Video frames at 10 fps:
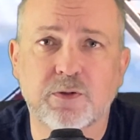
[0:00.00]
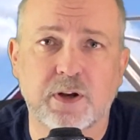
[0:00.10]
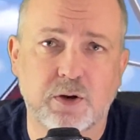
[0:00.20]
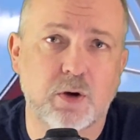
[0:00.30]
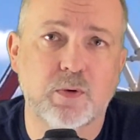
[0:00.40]

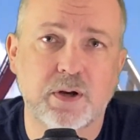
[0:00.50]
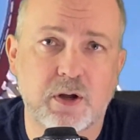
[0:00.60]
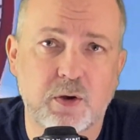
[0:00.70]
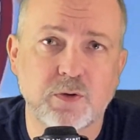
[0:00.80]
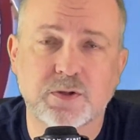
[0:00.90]
that no one
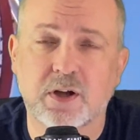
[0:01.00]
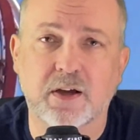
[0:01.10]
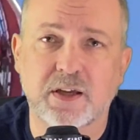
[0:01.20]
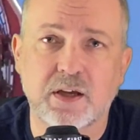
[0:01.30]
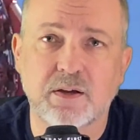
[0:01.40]
knows,
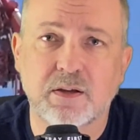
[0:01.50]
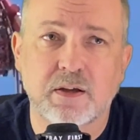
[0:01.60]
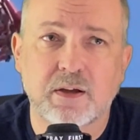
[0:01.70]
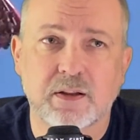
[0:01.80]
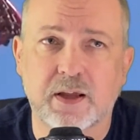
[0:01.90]
talking
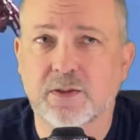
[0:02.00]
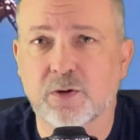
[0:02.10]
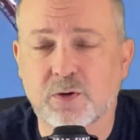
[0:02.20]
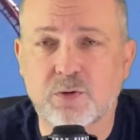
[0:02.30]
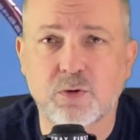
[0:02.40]
like
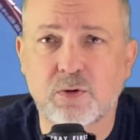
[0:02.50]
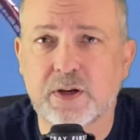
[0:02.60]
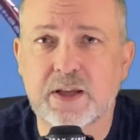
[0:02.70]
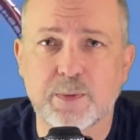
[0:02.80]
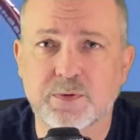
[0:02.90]
they're cool
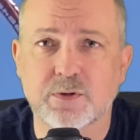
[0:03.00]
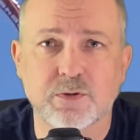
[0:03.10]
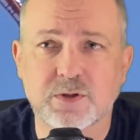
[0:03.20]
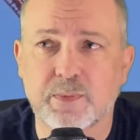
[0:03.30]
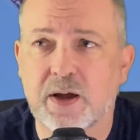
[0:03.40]
and
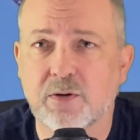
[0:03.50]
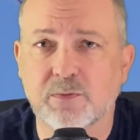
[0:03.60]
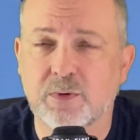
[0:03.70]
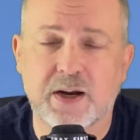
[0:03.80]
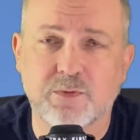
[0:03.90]
hipsters about
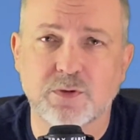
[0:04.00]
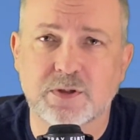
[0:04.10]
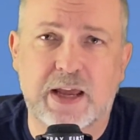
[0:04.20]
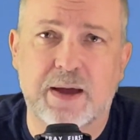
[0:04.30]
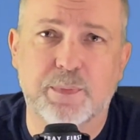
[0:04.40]

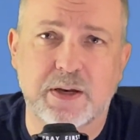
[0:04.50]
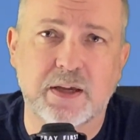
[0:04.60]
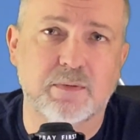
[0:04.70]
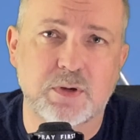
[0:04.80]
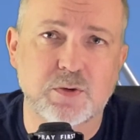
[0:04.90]
whatever's happening
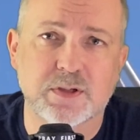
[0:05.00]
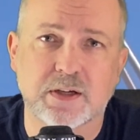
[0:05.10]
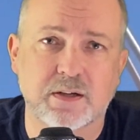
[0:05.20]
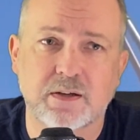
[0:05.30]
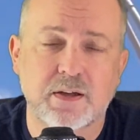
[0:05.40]
in
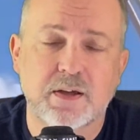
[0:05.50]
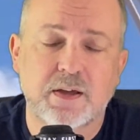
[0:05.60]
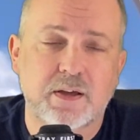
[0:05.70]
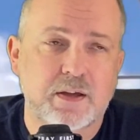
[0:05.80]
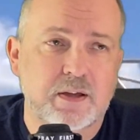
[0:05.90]
music, and
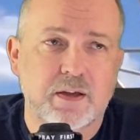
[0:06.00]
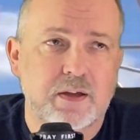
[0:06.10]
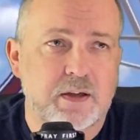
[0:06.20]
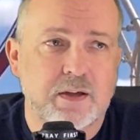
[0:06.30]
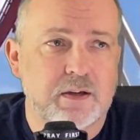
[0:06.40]

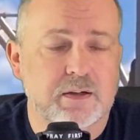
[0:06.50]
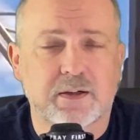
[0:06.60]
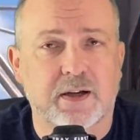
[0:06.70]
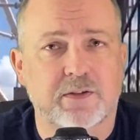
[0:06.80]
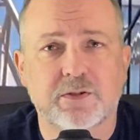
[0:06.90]

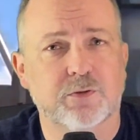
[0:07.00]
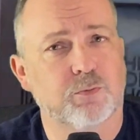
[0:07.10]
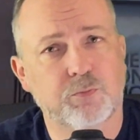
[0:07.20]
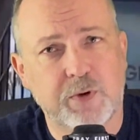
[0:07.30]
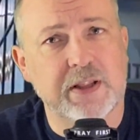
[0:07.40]
it's just
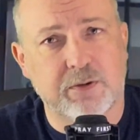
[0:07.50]
really,